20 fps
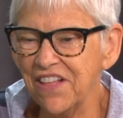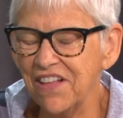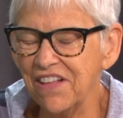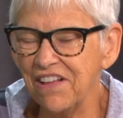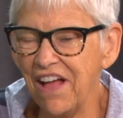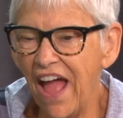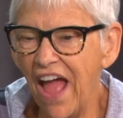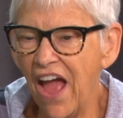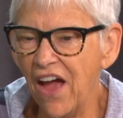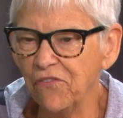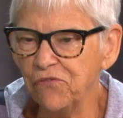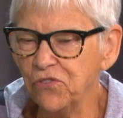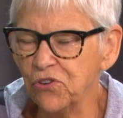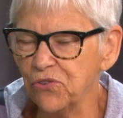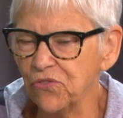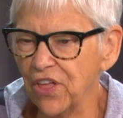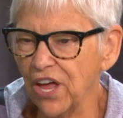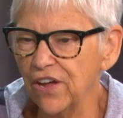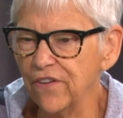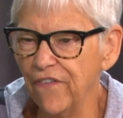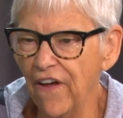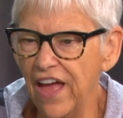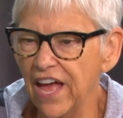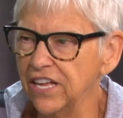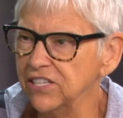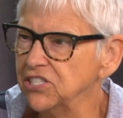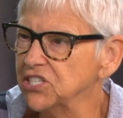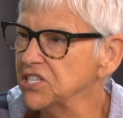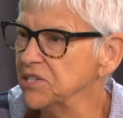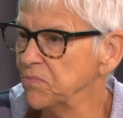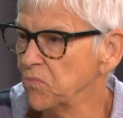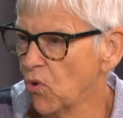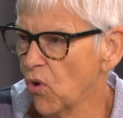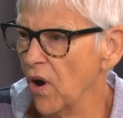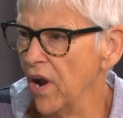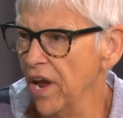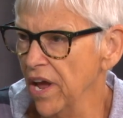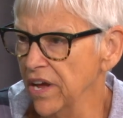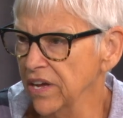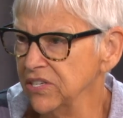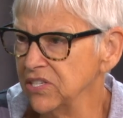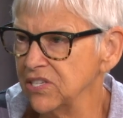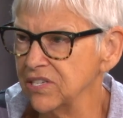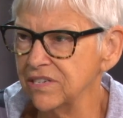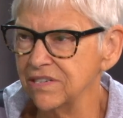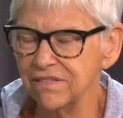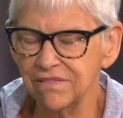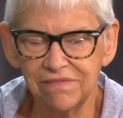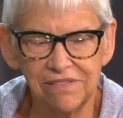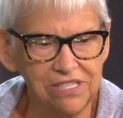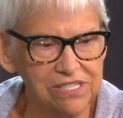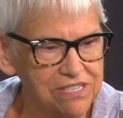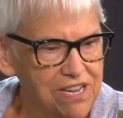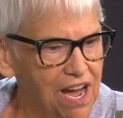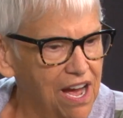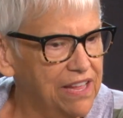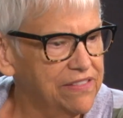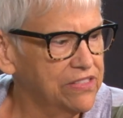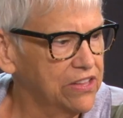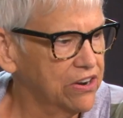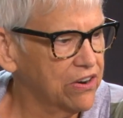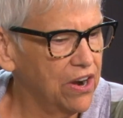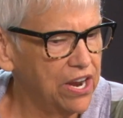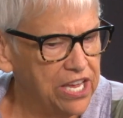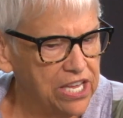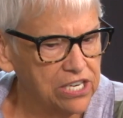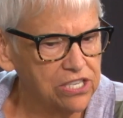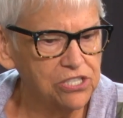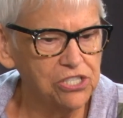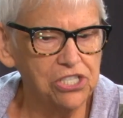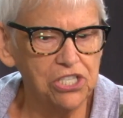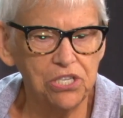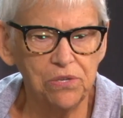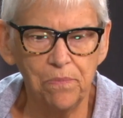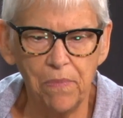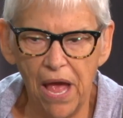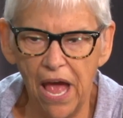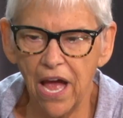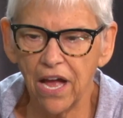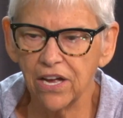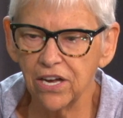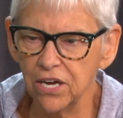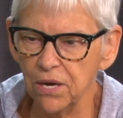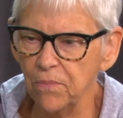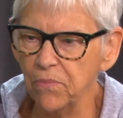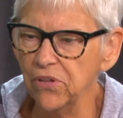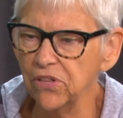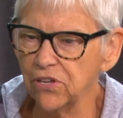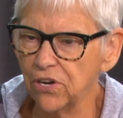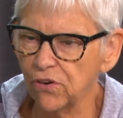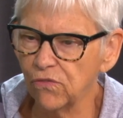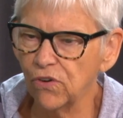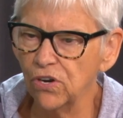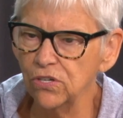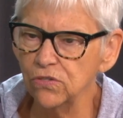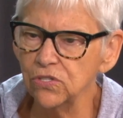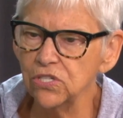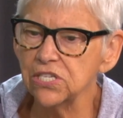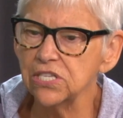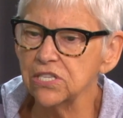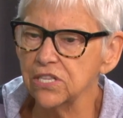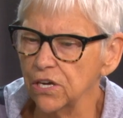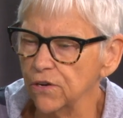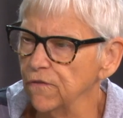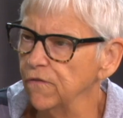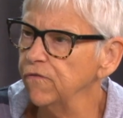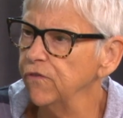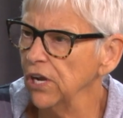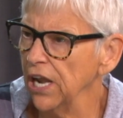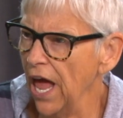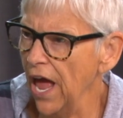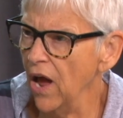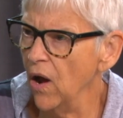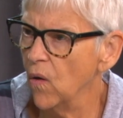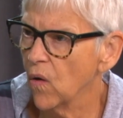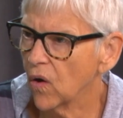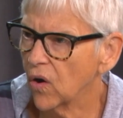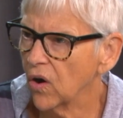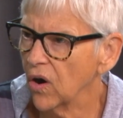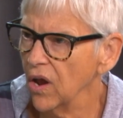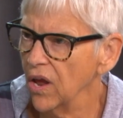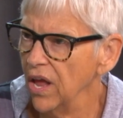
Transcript: after they've had some rest and gotten their energy back up in their roots, they'll flower.